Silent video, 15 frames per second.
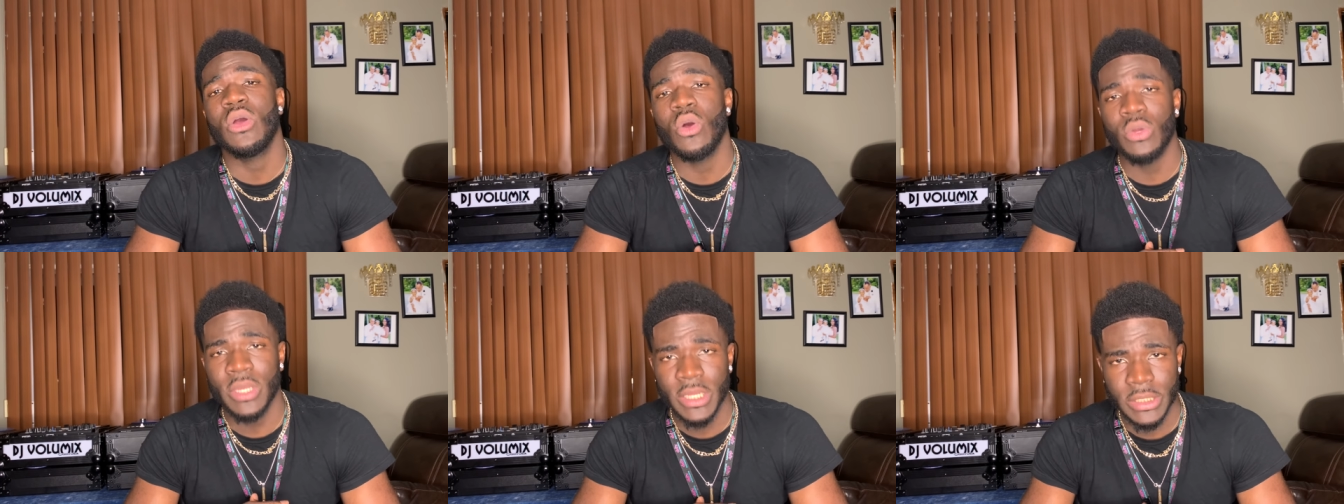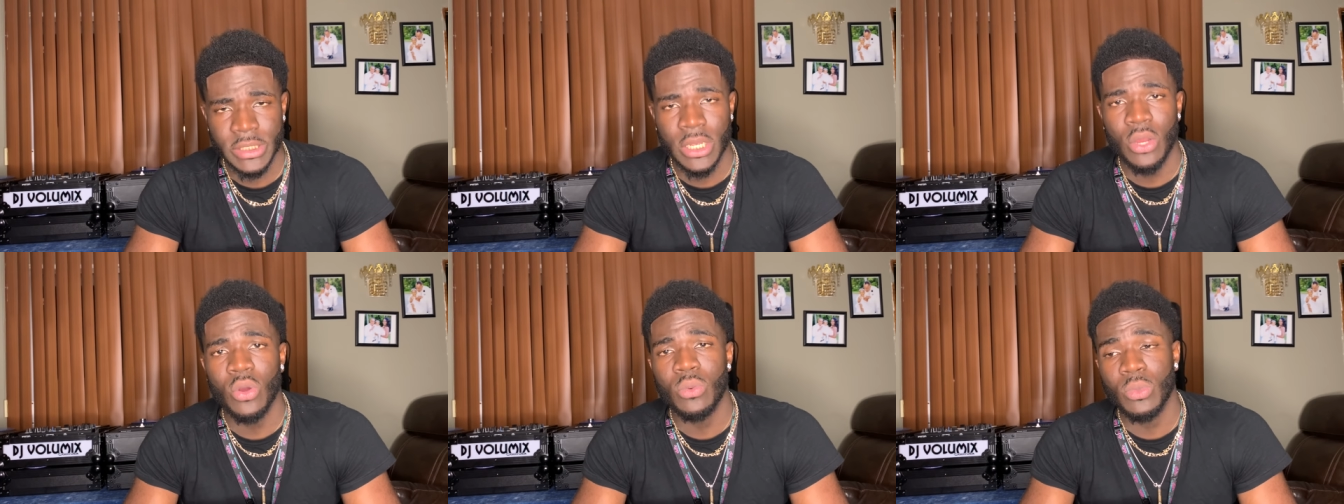Yes, I
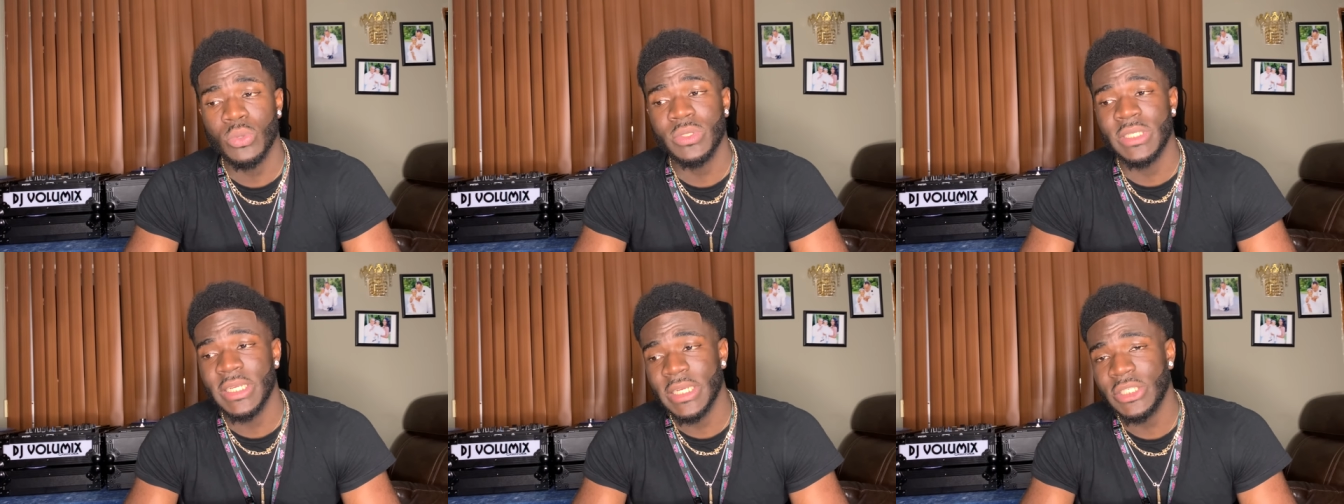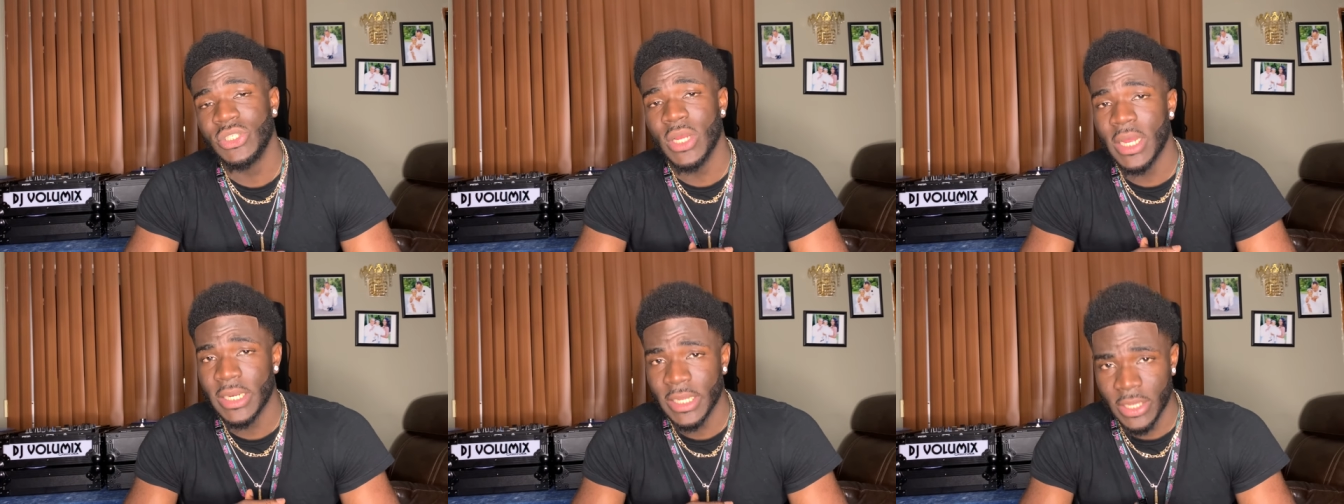almost did
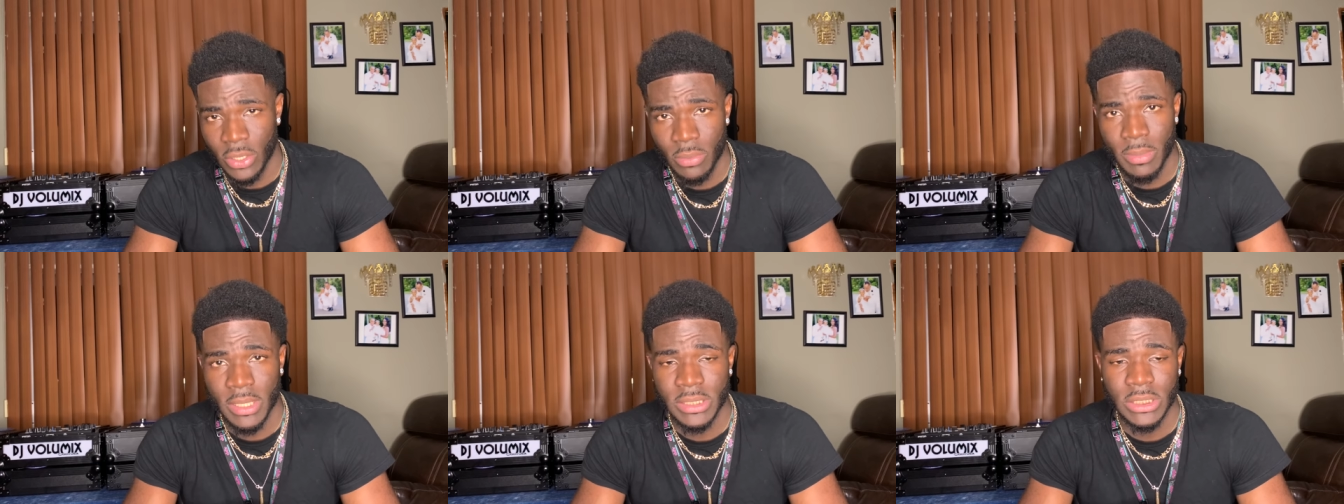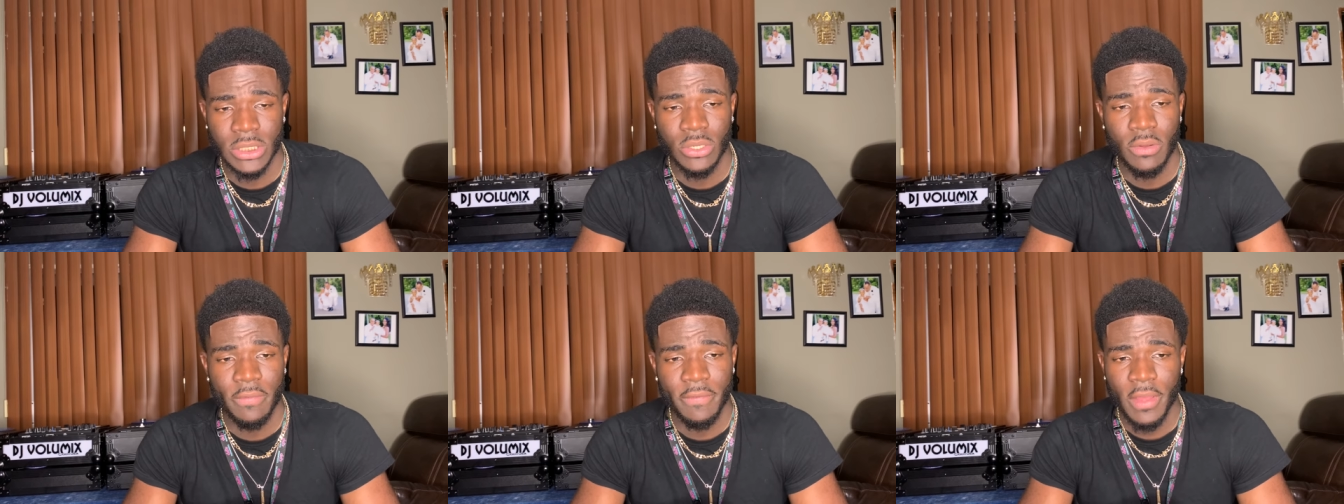try to kill
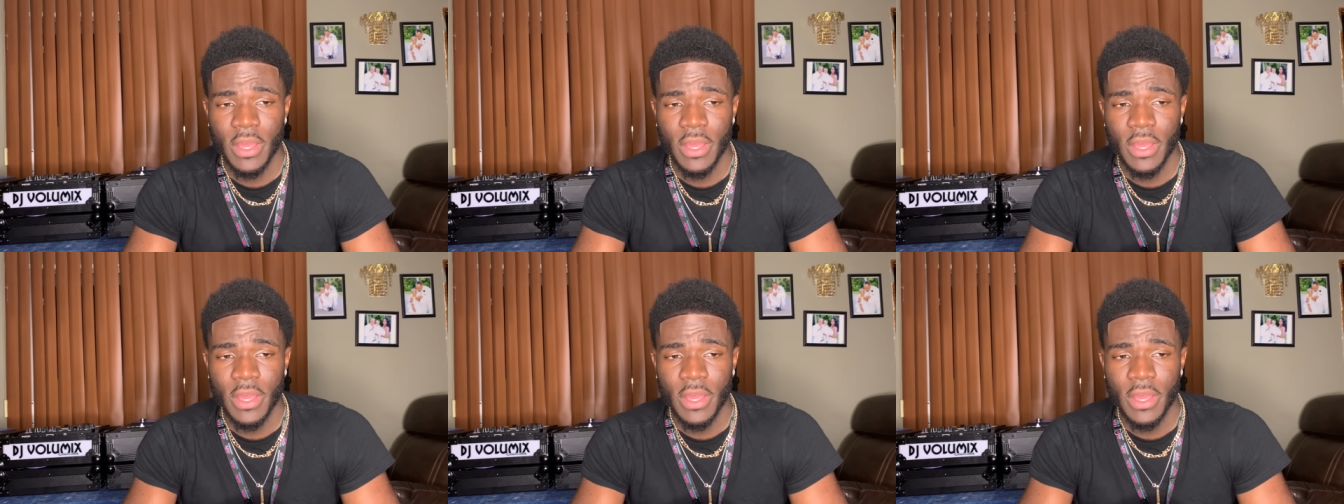myself.